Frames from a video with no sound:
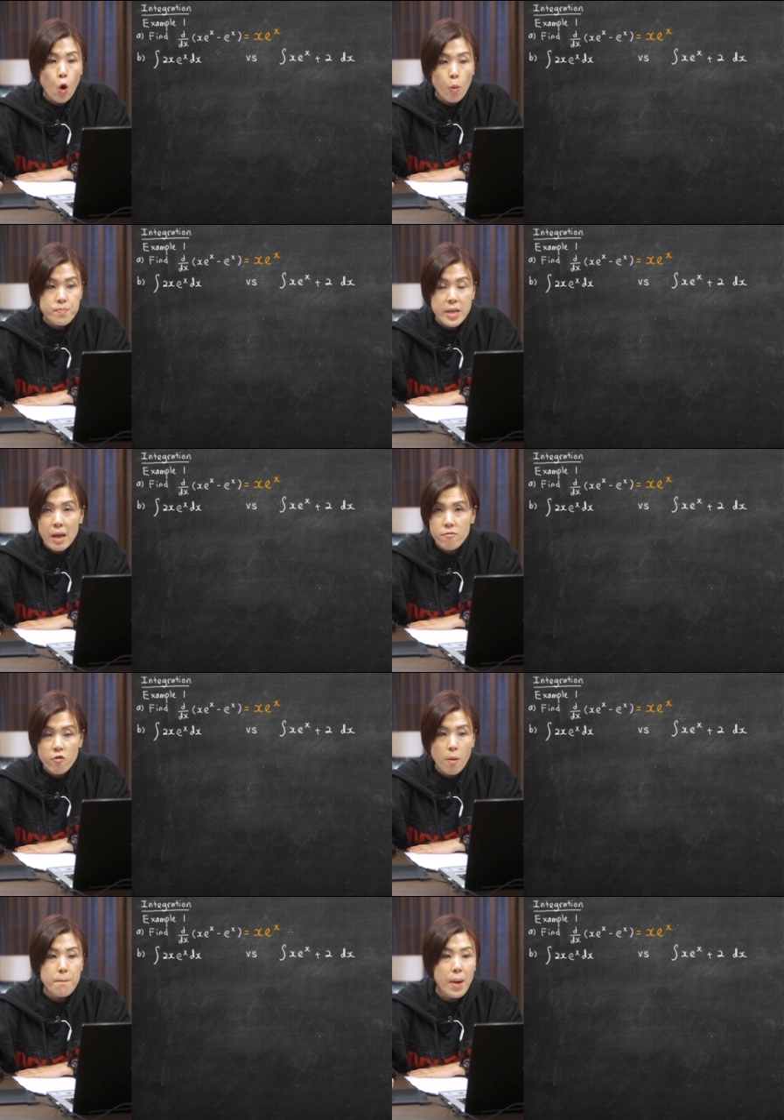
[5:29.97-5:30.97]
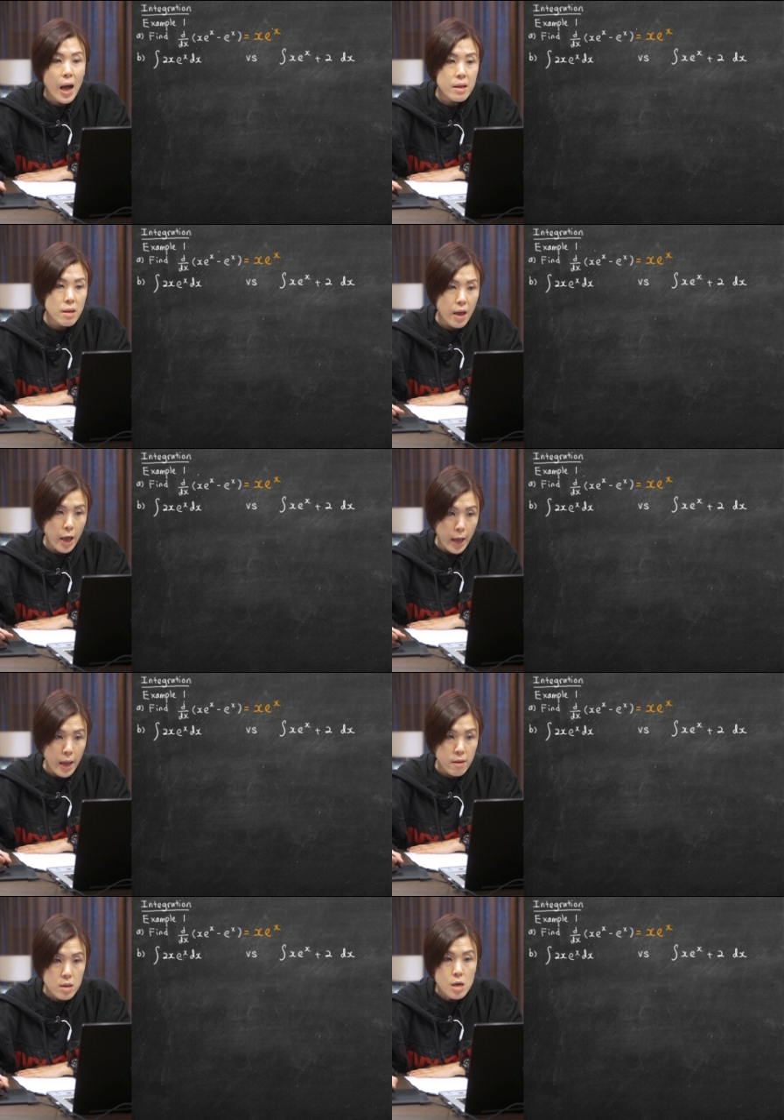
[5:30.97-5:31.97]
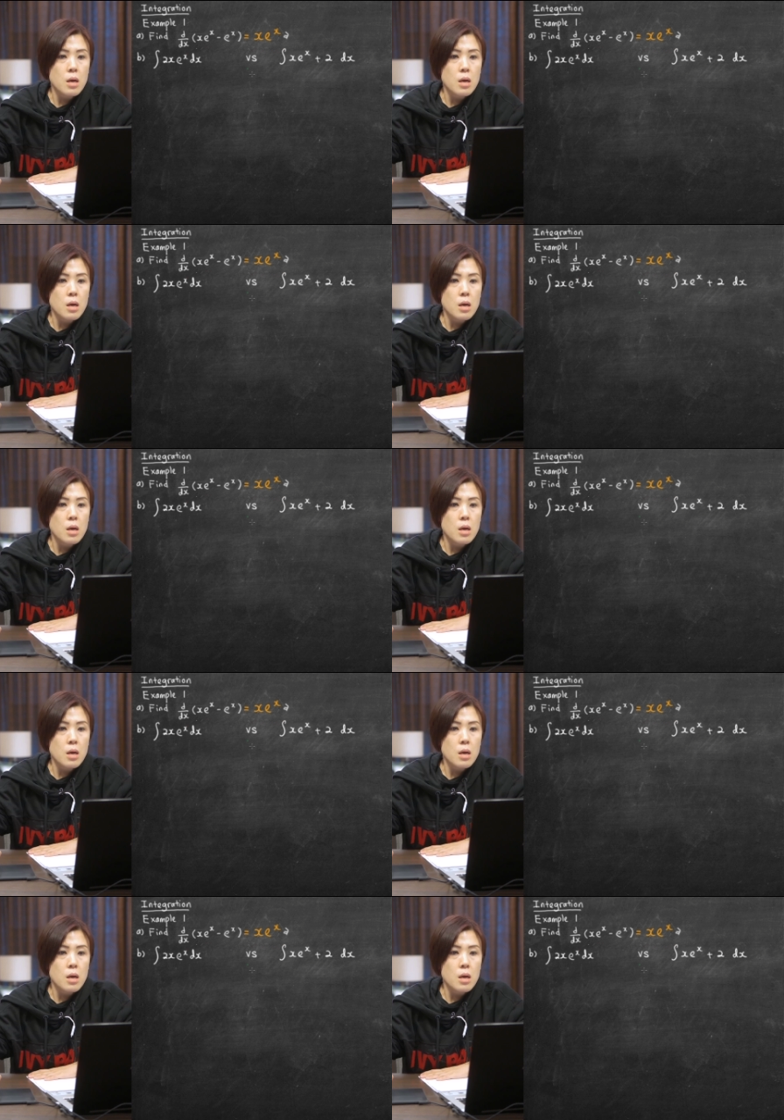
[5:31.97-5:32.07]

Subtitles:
obtained from part A,